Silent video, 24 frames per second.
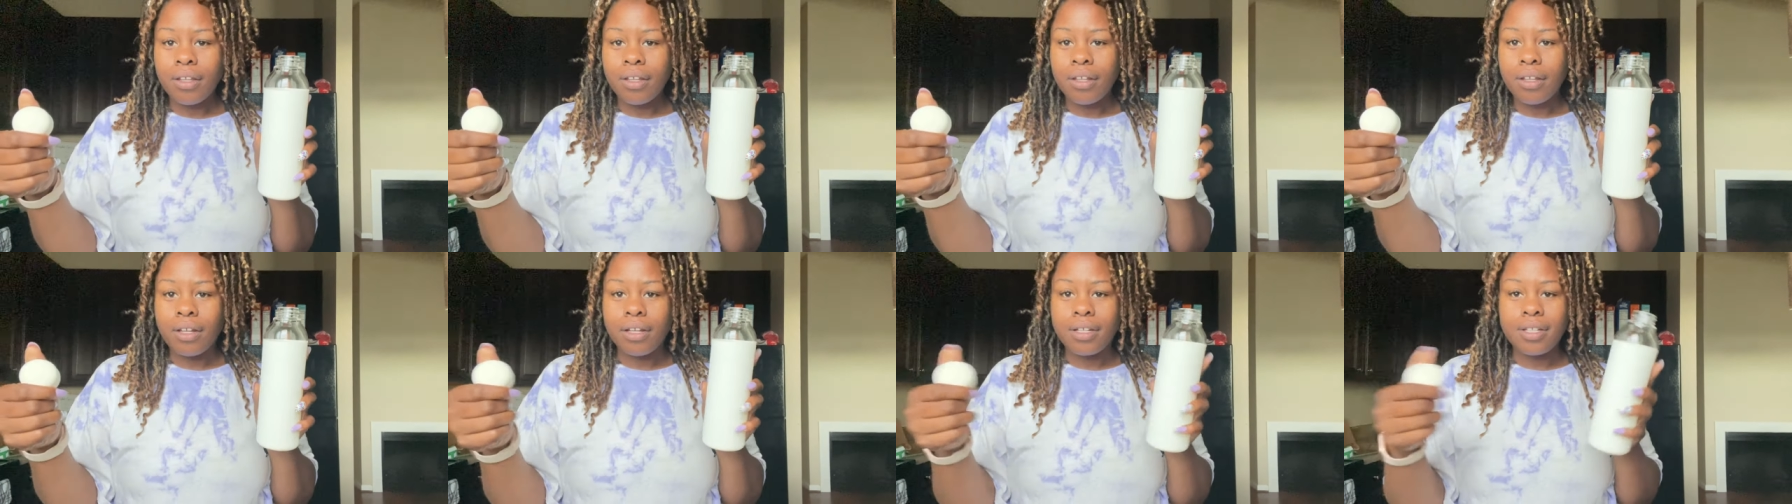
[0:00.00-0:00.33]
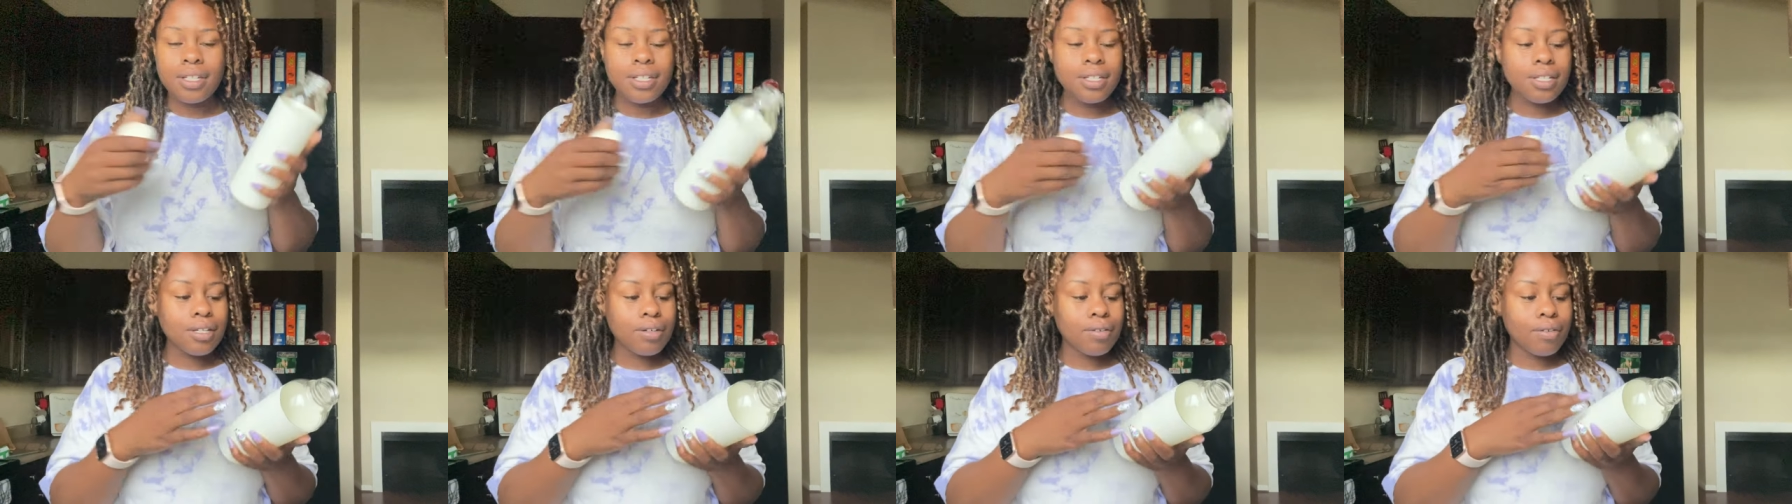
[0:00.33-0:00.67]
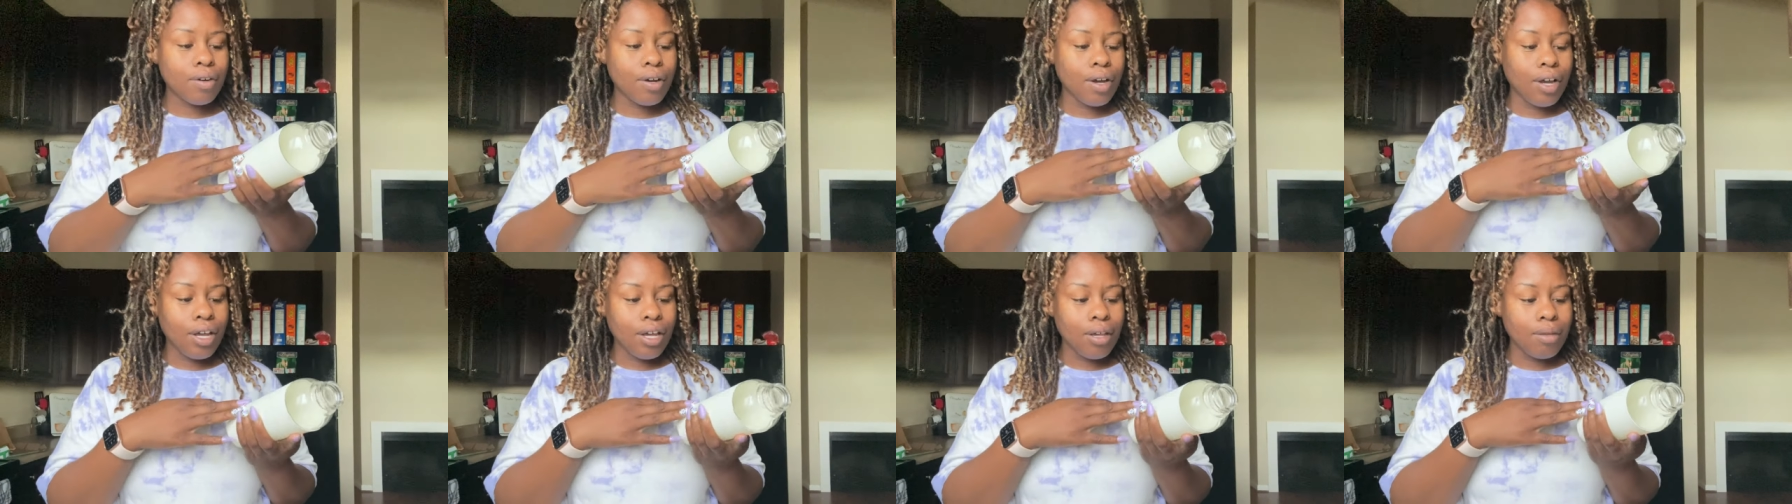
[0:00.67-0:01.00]
This is in
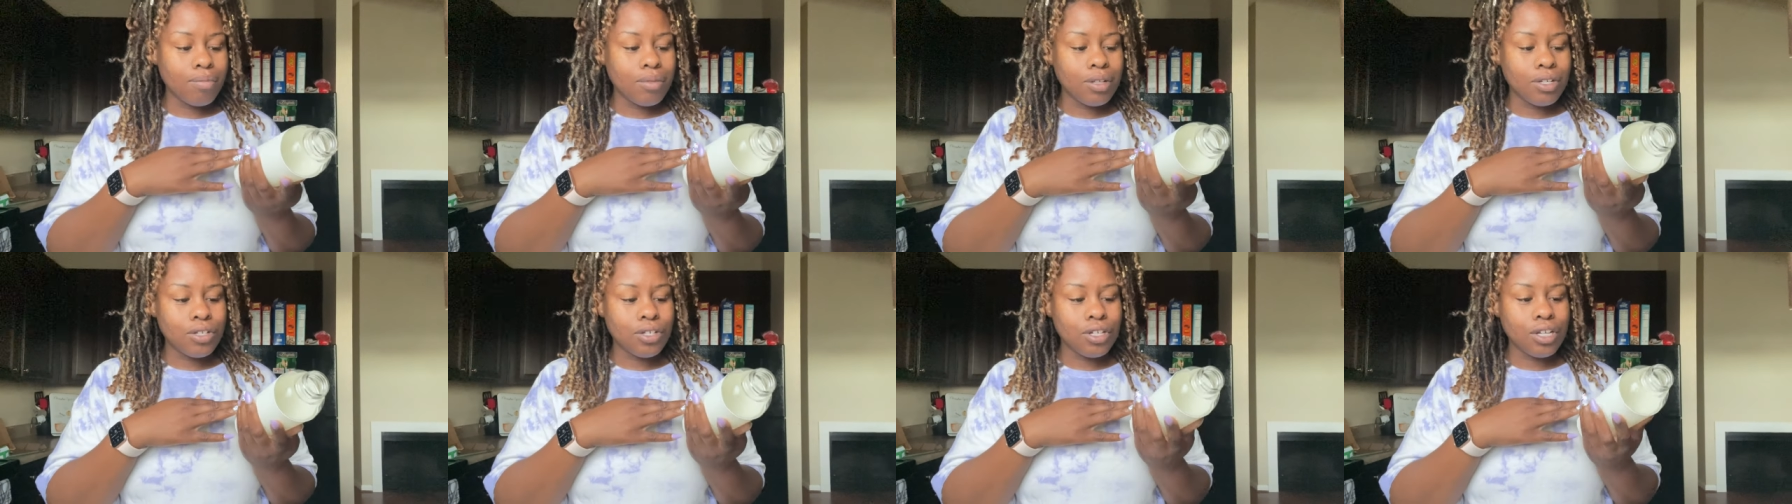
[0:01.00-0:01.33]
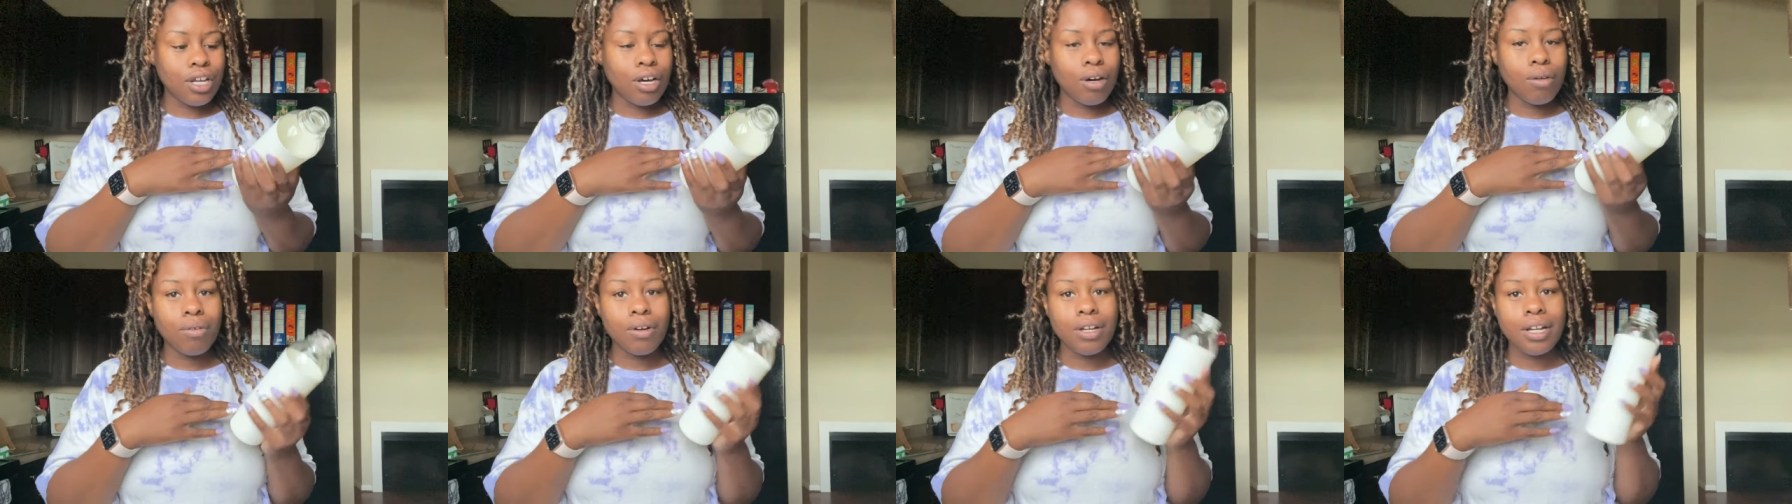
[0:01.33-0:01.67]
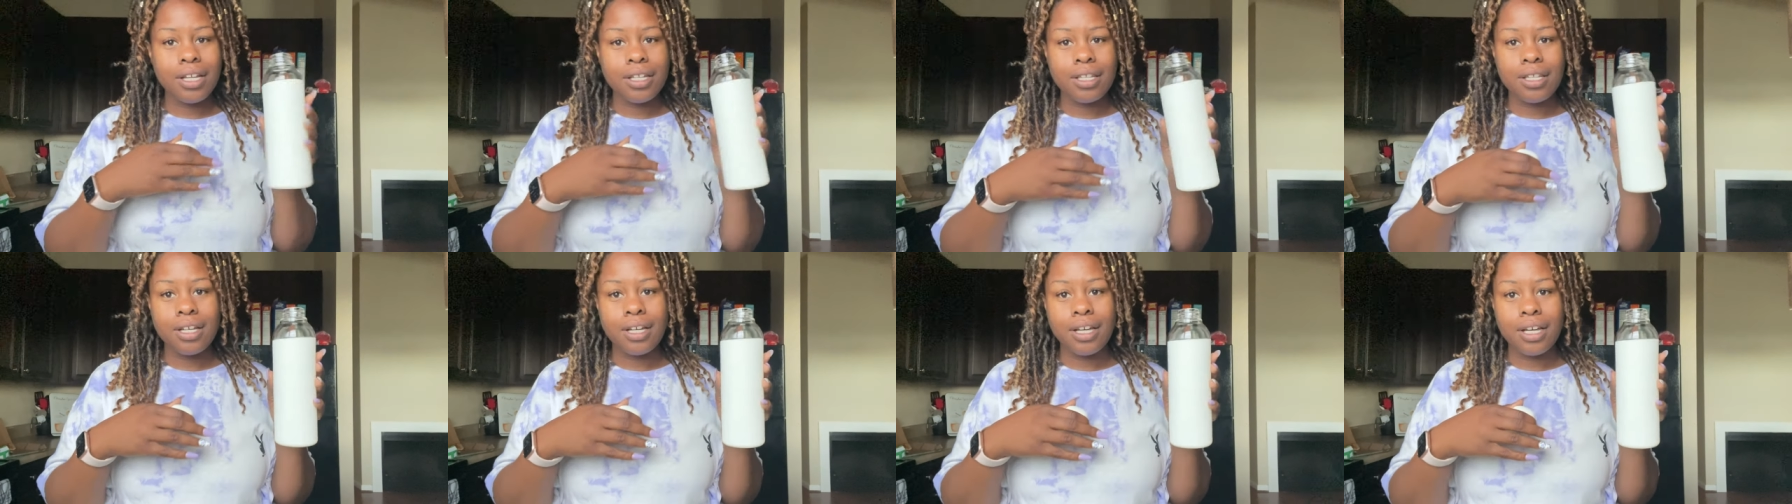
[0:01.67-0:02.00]
cream. The Chanel one,
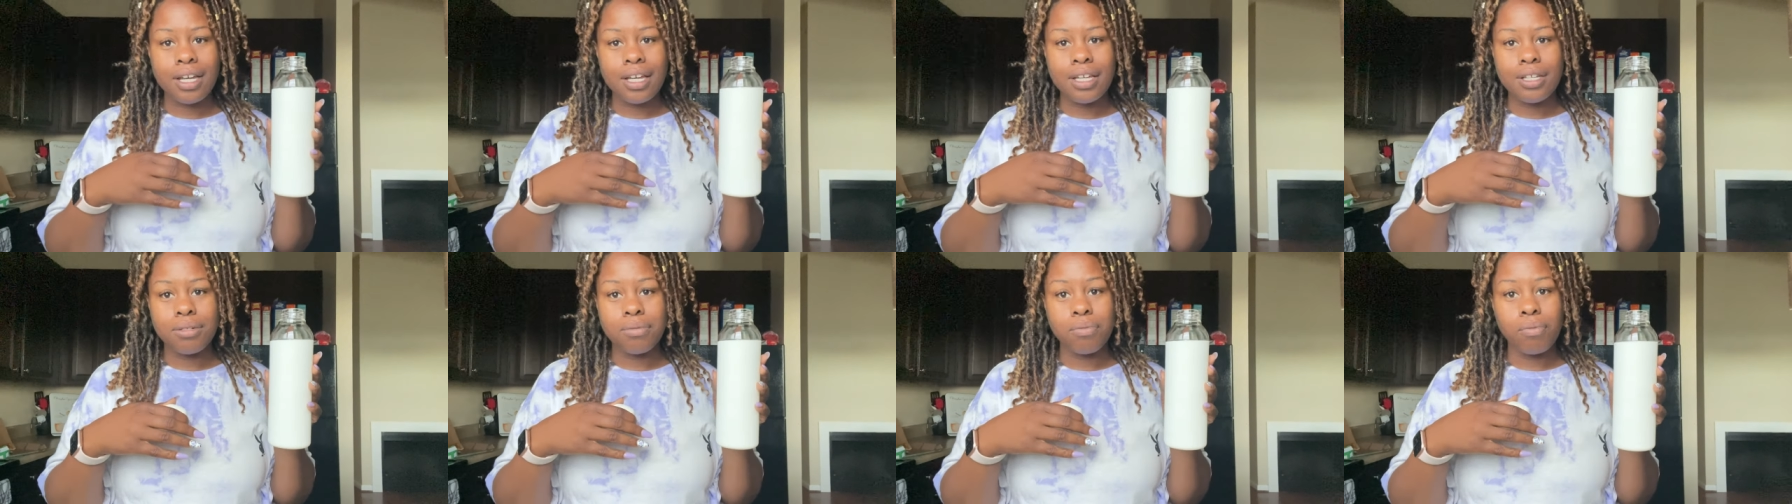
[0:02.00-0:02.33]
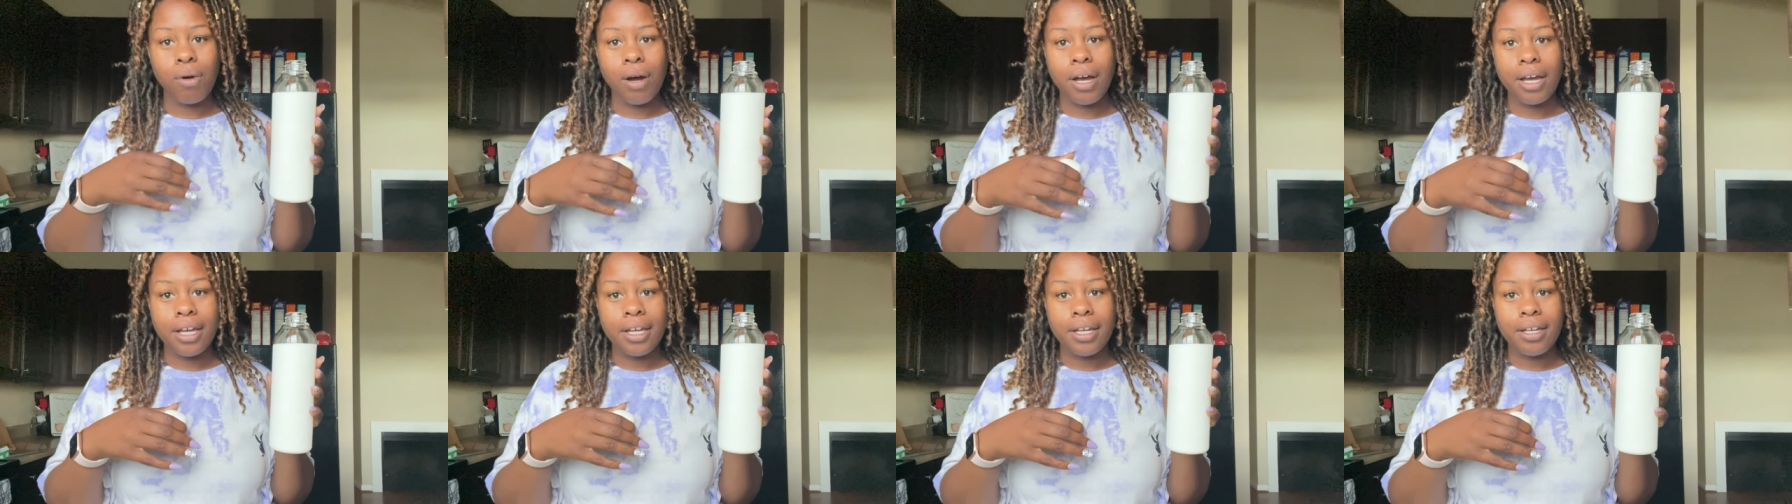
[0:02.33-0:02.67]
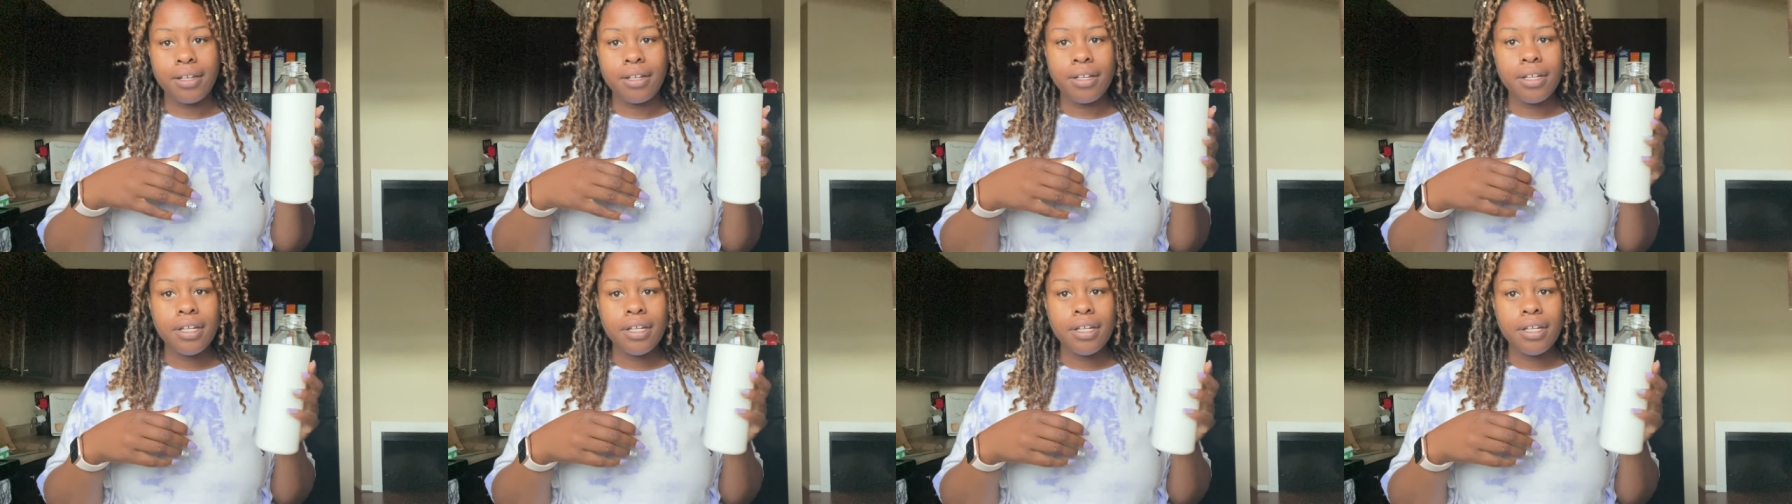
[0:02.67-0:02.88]
I think, is white.